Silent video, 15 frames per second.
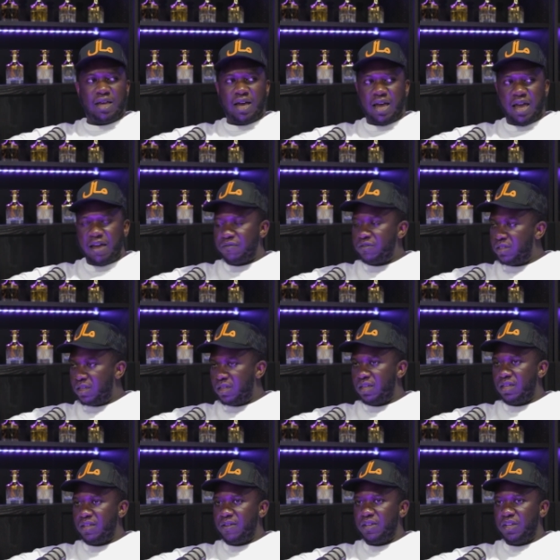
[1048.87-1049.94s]
I have
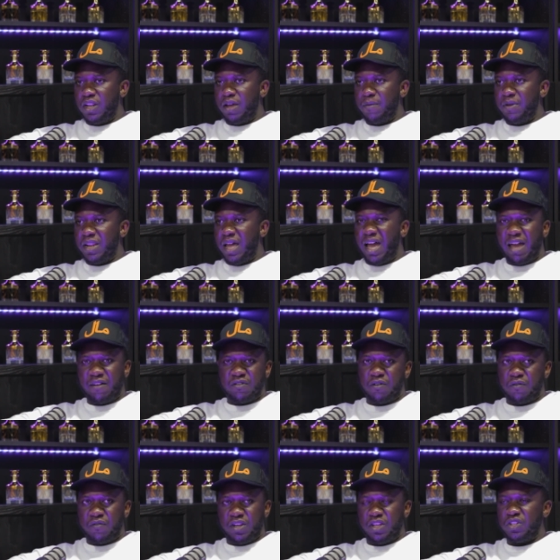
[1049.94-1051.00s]
to, you know what I mean? I have to
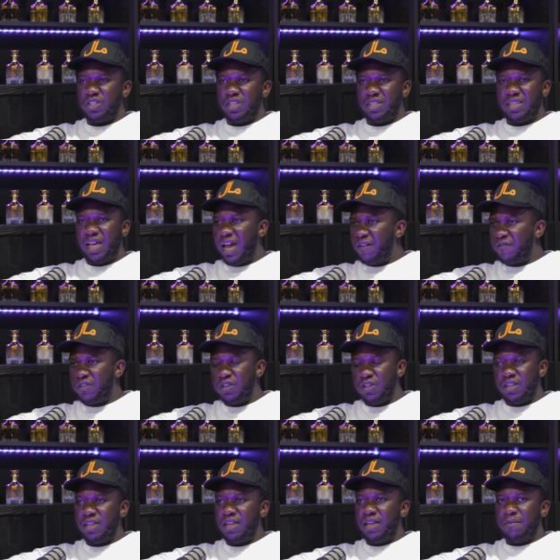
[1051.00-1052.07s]
finish this. I have
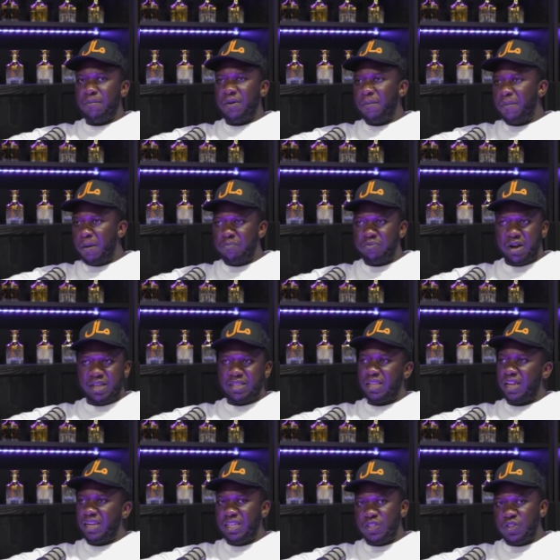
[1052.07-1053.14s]
to, my brand,
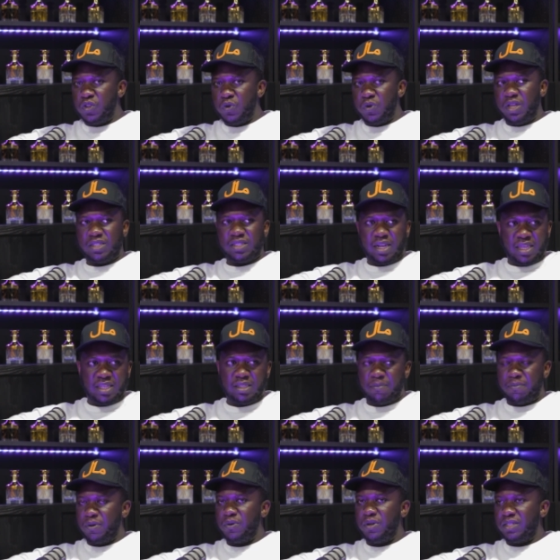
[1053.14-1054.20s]
I need to do this. I need to
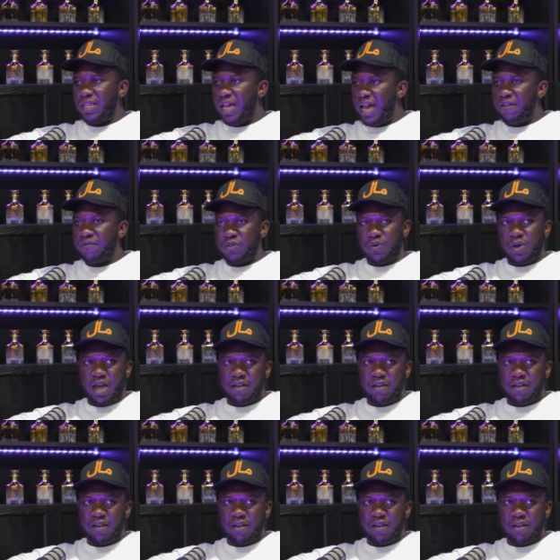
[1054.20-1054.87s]
build this. I have to.